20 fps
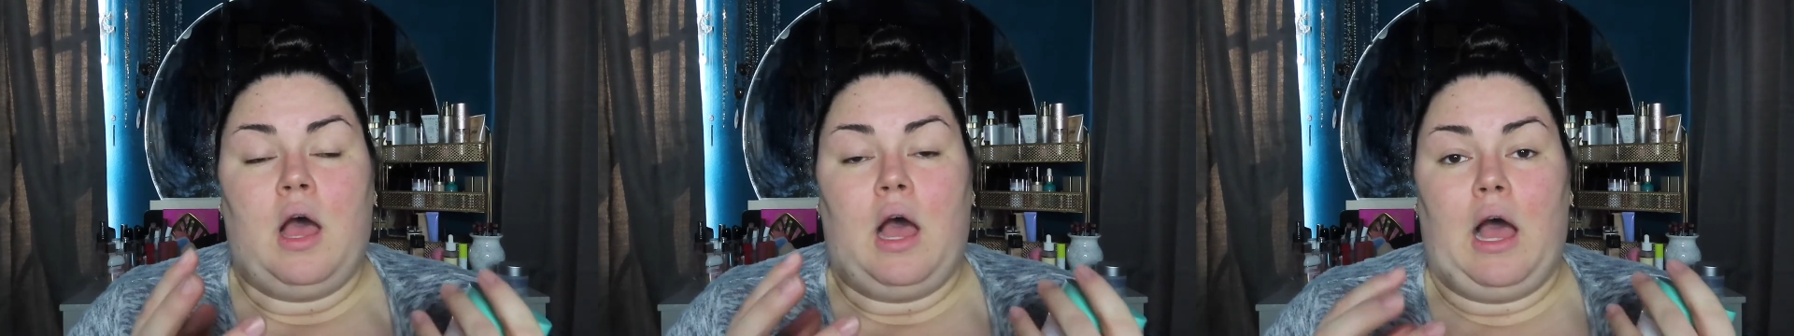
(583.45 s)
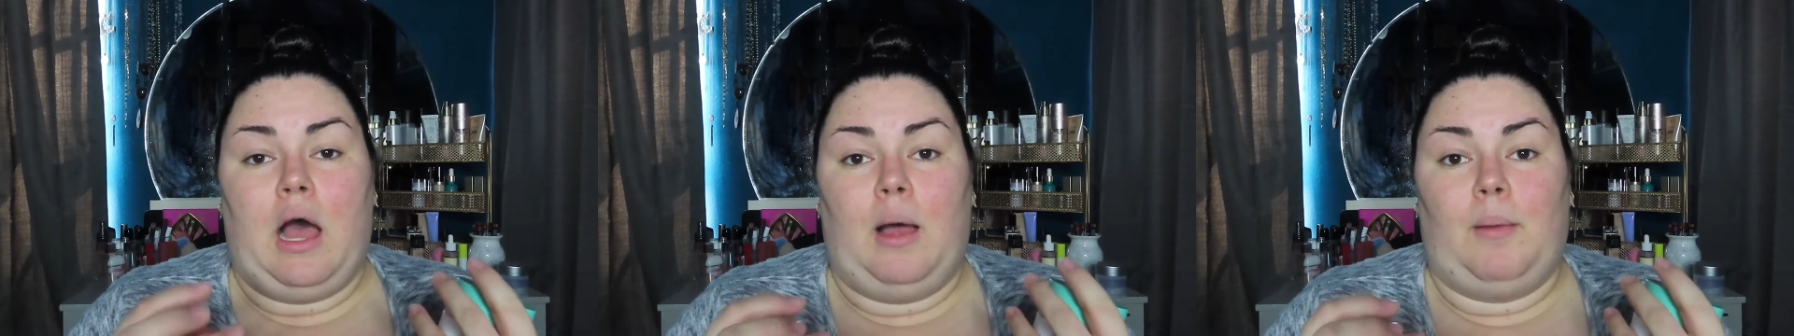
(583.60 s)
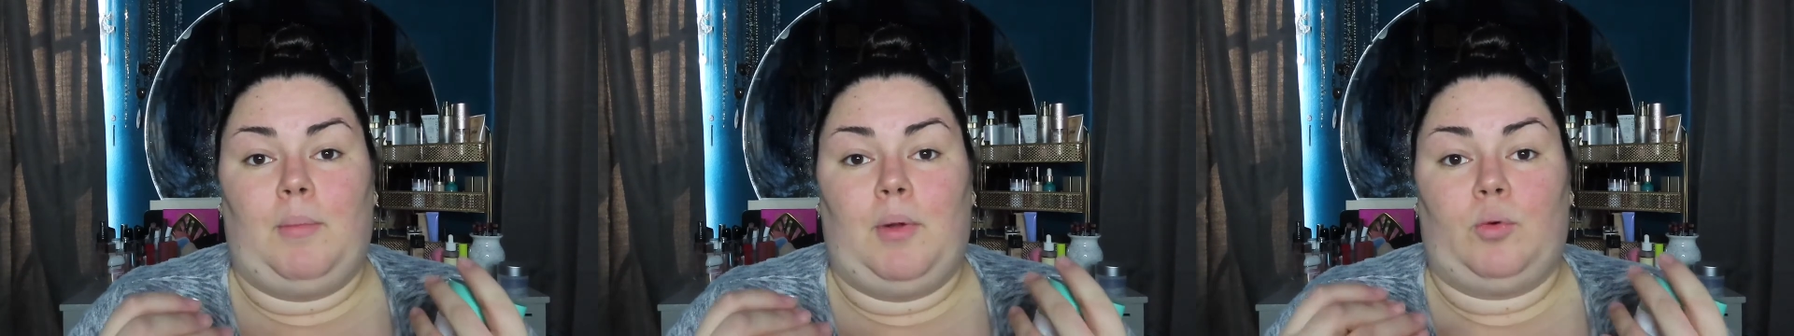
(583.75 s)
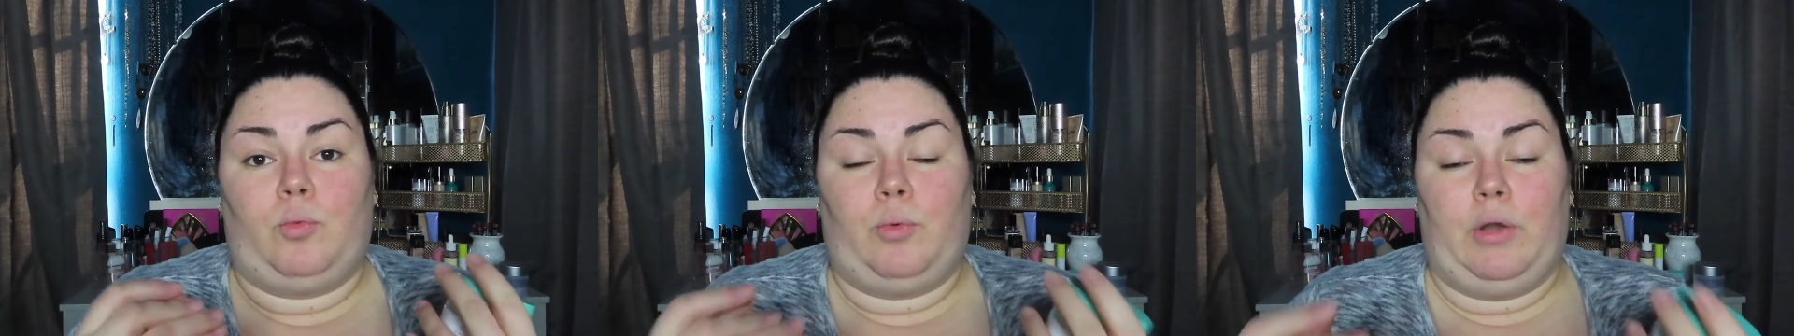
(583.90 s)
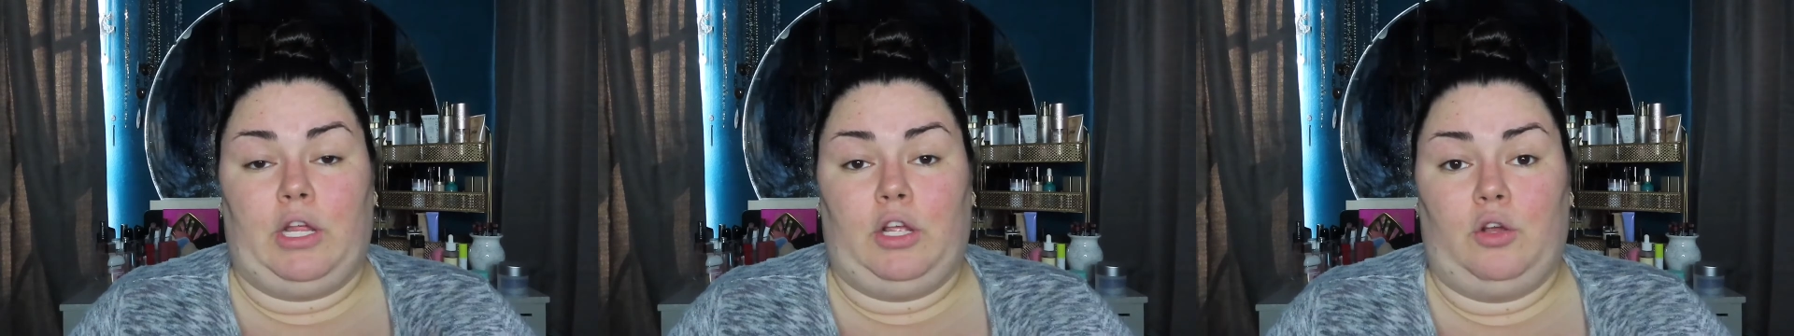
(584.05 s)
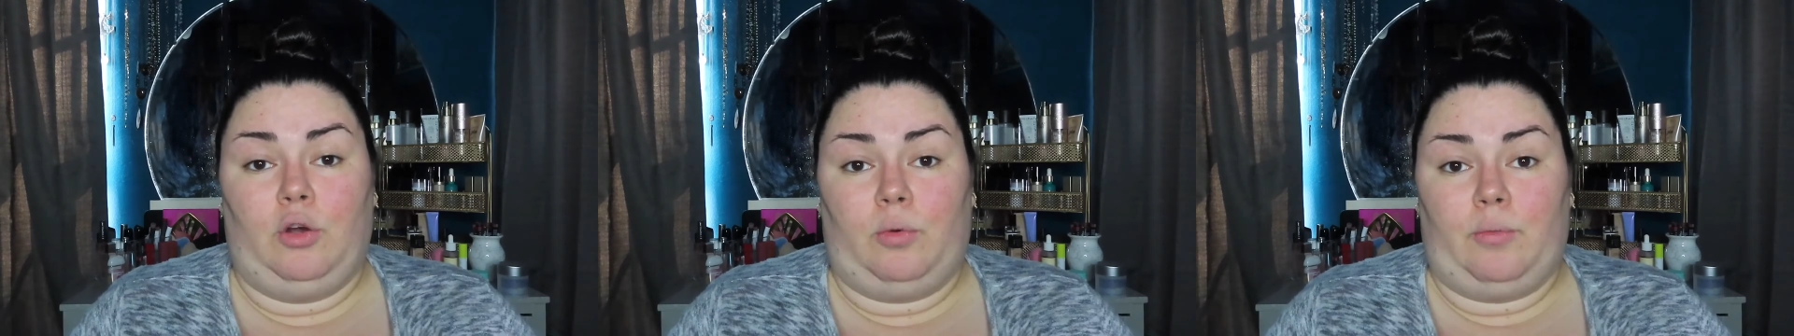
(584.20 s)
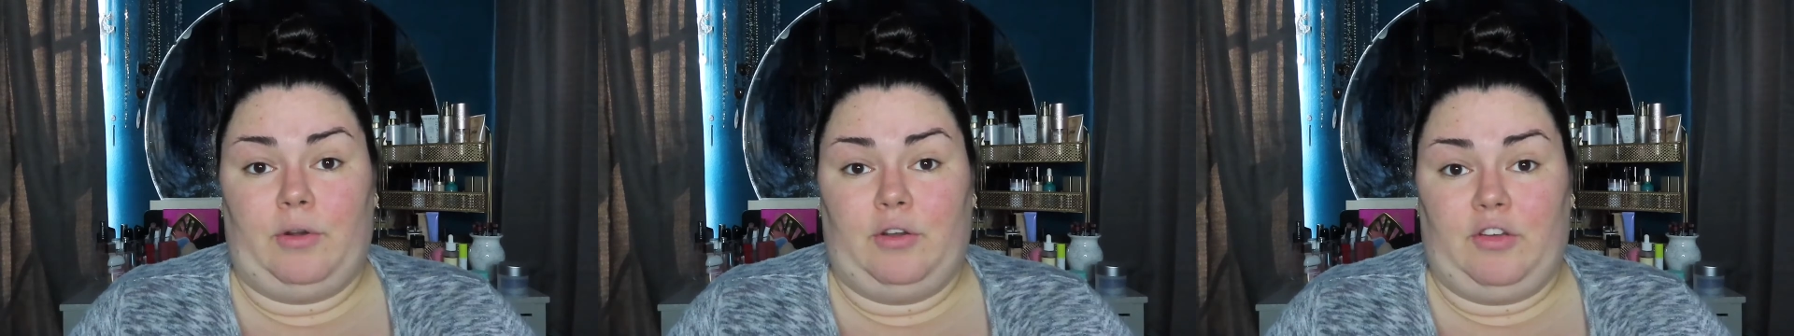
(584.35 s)

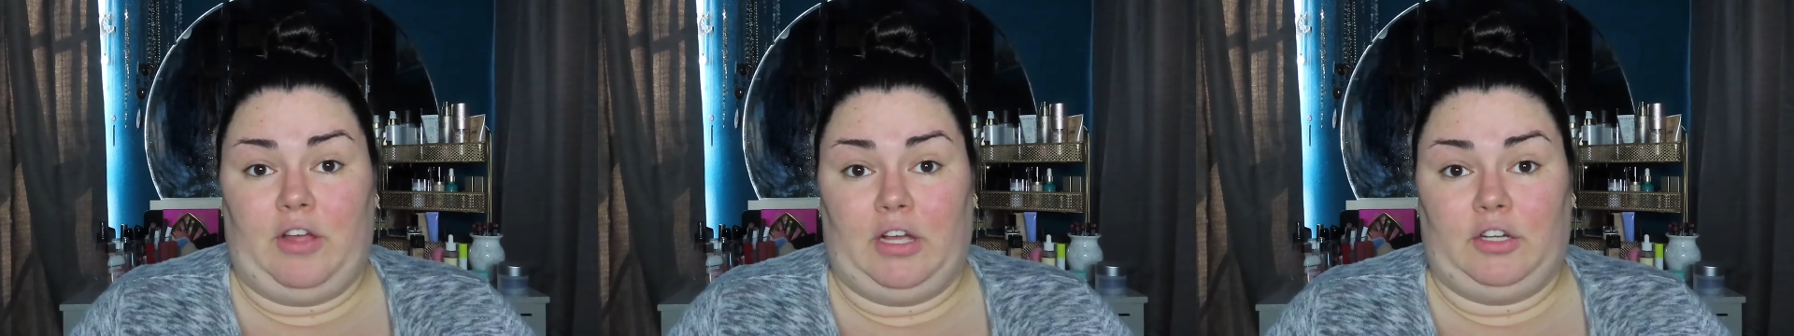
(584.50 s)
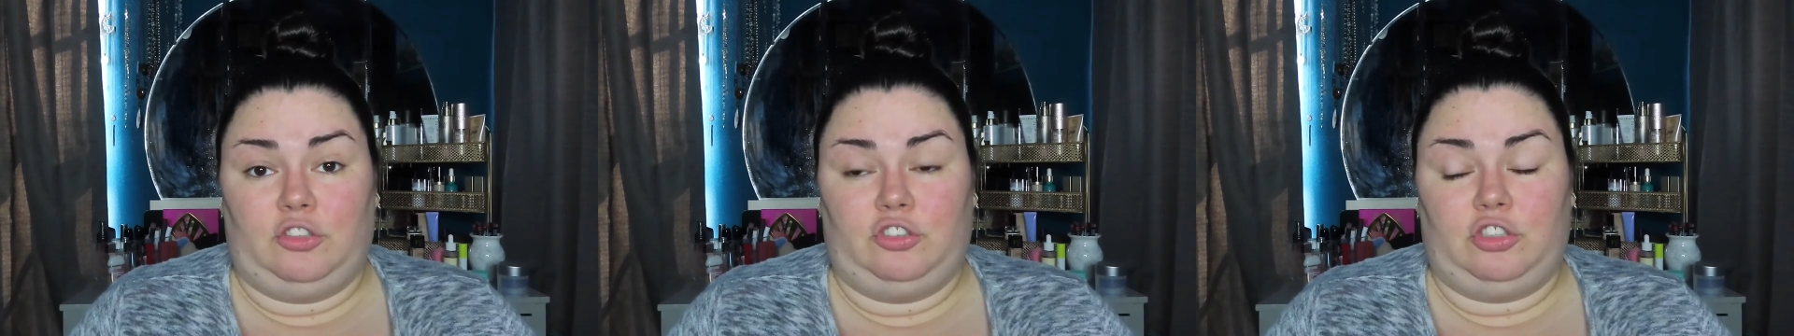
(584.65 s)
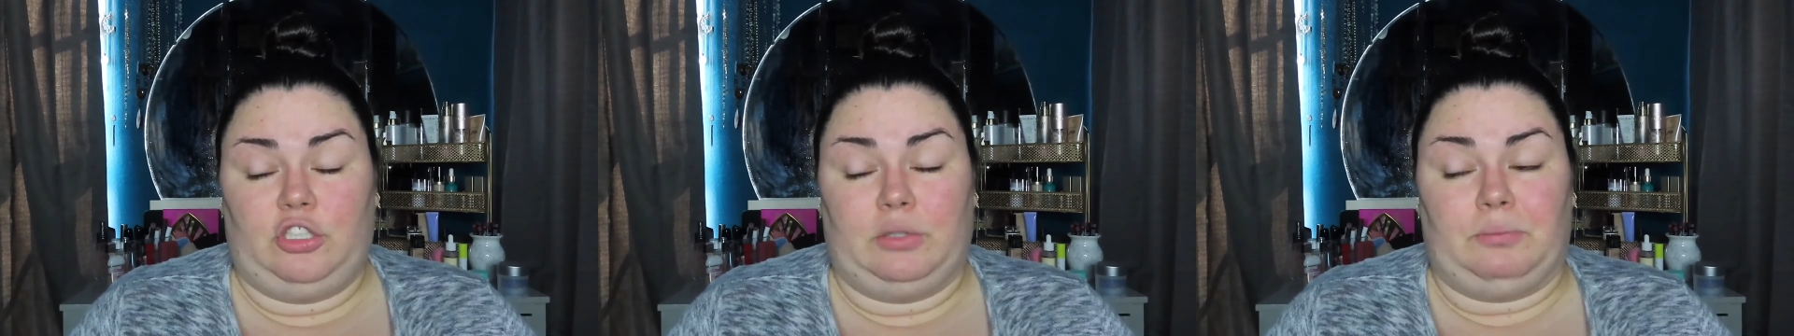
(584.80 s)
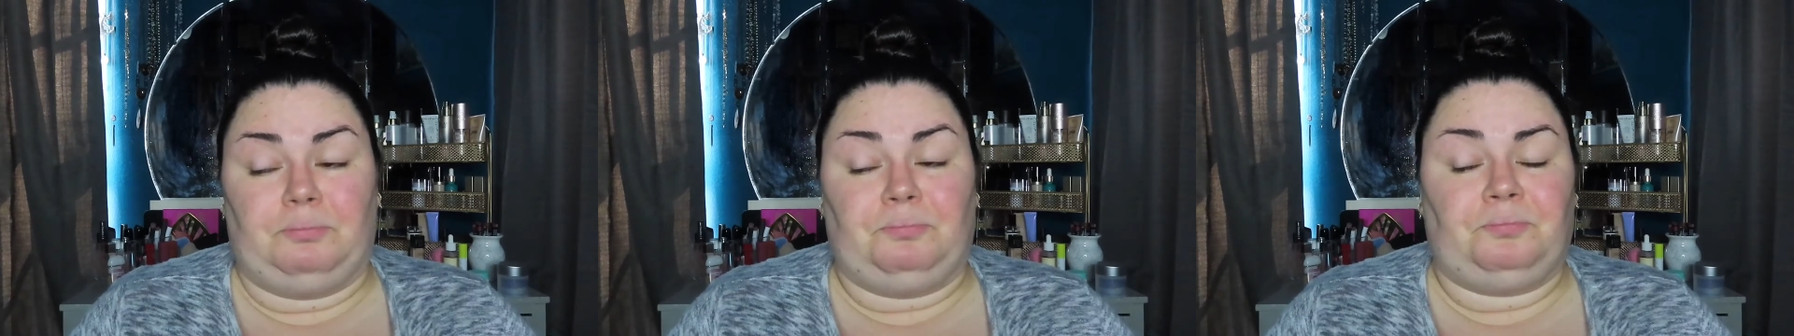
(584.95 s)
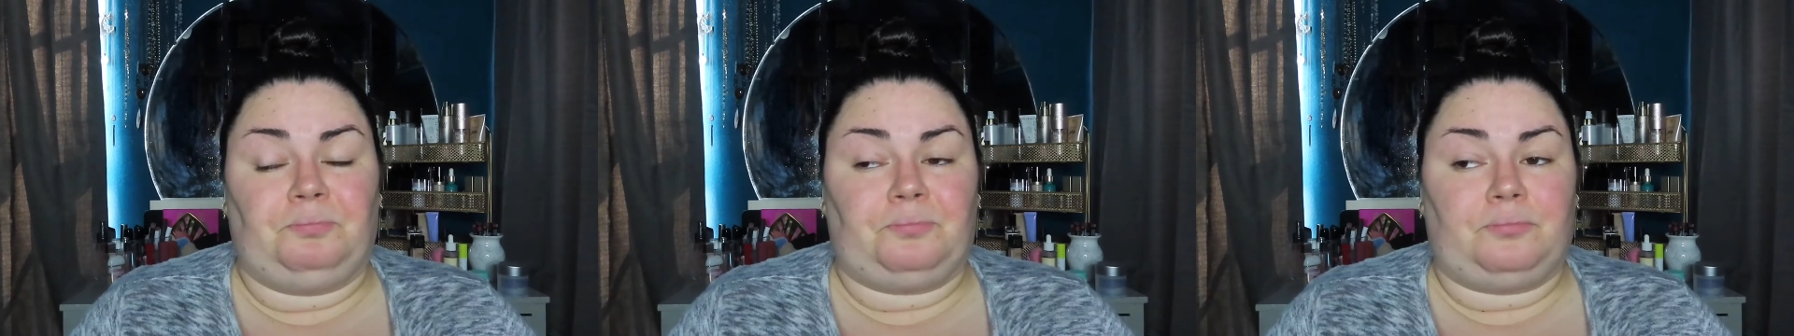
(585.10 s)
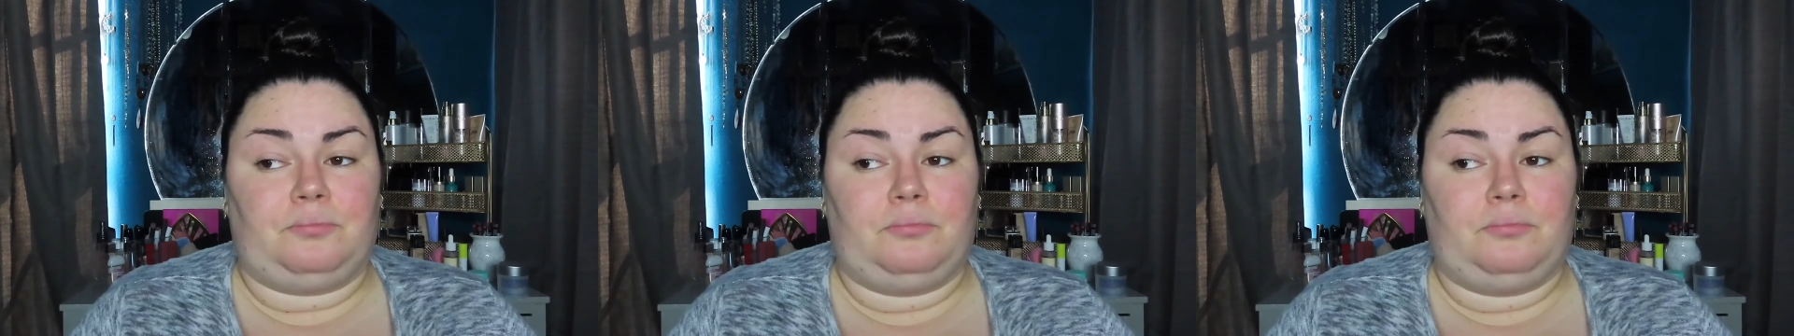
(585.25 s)
wrinkle reduction.